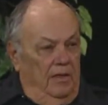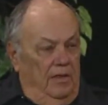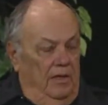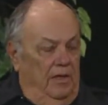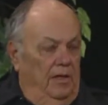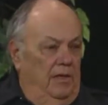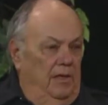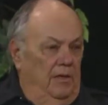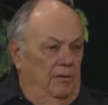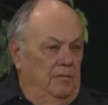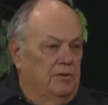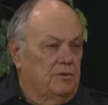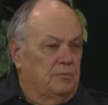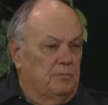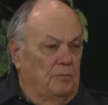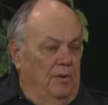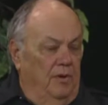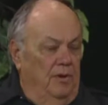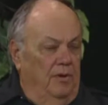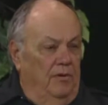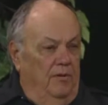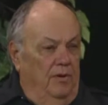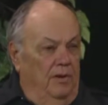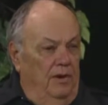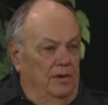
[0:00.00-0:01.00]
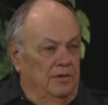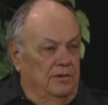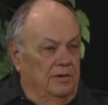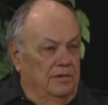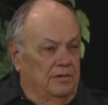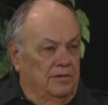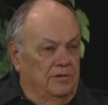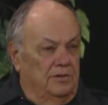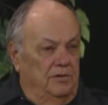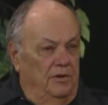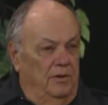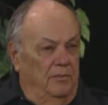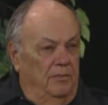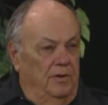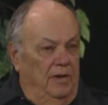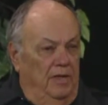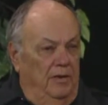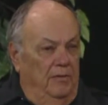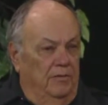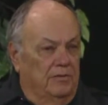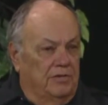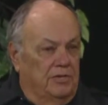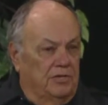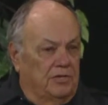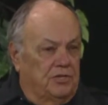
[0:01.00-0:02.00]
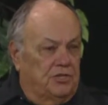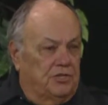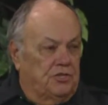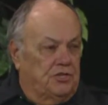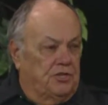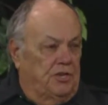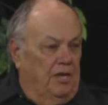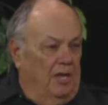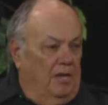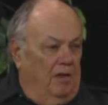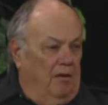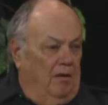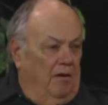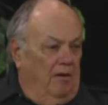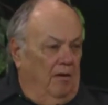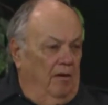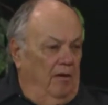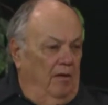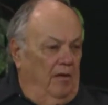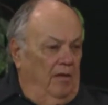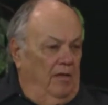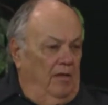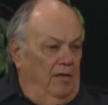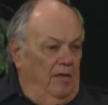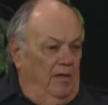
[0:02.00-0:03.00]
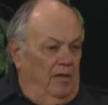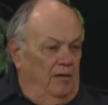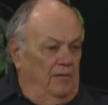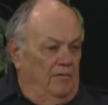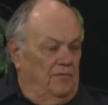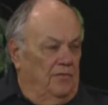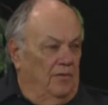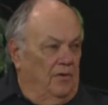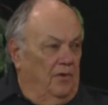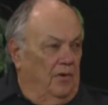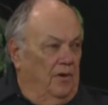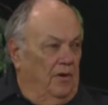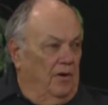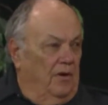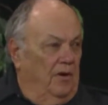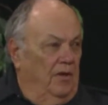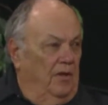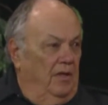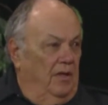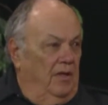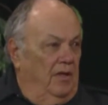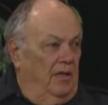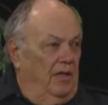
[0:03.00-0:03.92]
he was pretty religious too, but he was a stickler for